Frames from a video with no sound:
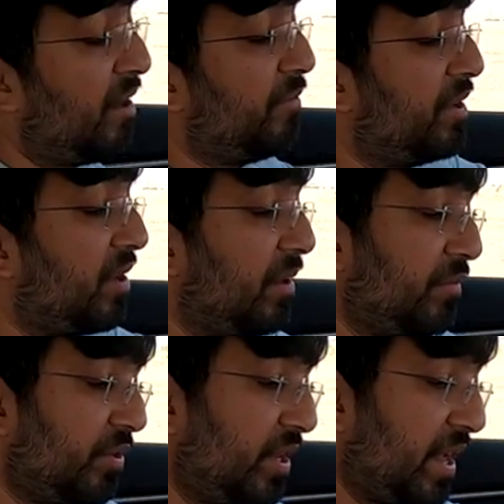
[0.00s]
Now when you
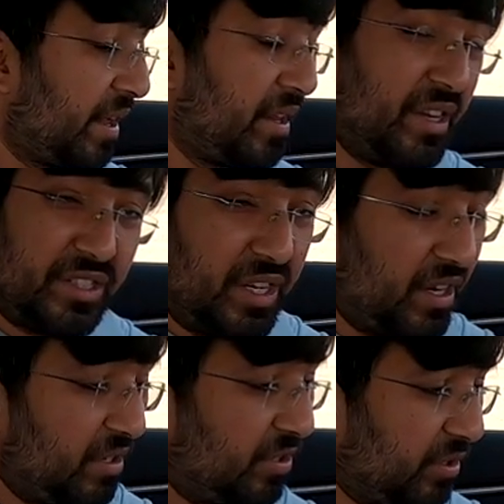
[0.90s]
come to the air
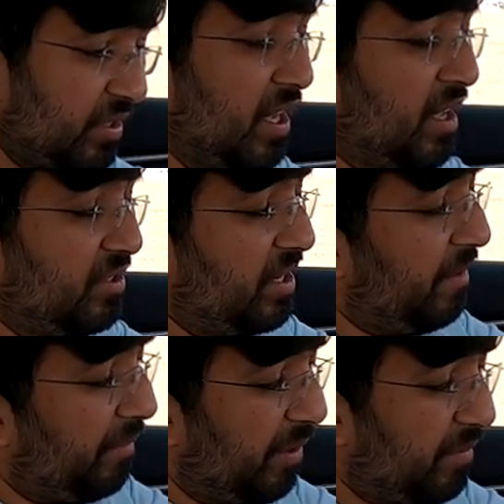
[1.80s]
conditioning controls,
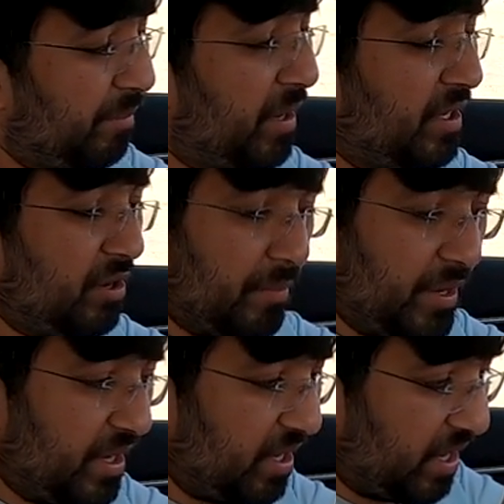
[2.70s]
straightforward button
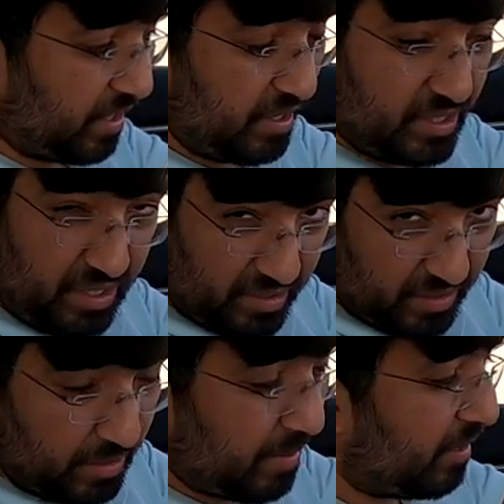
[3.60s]
operated air conditioning
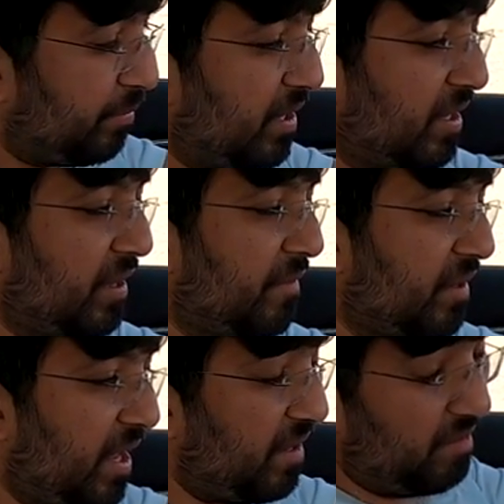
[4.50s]
system has been
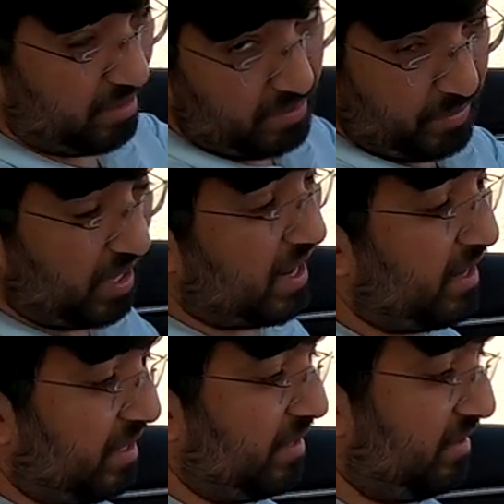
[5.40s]
given, and I'm
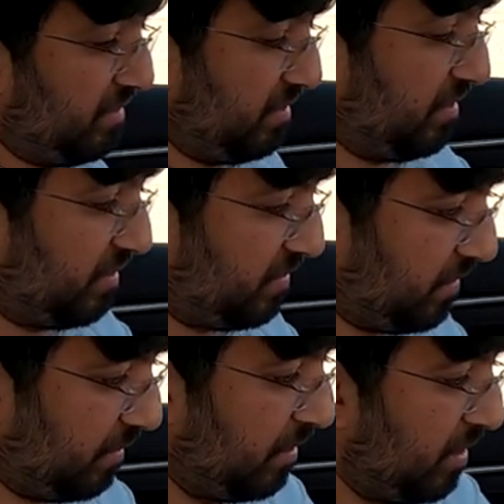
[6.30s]
glad that this is
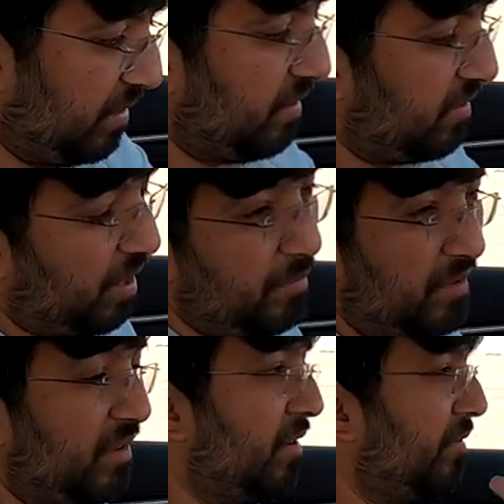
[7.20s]
still the same
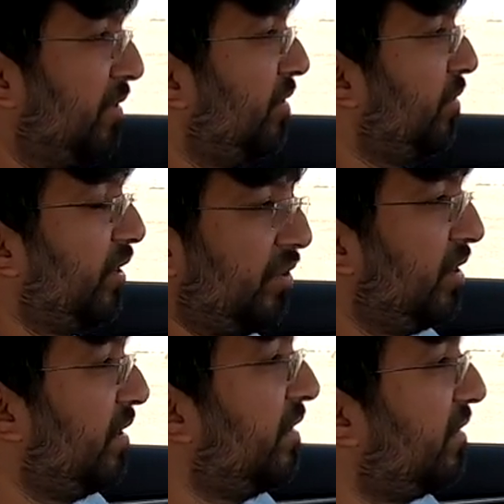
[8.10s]
instead of going to
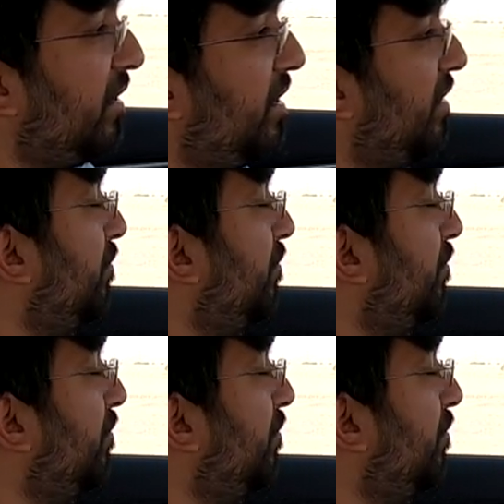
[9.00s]
the touchscreen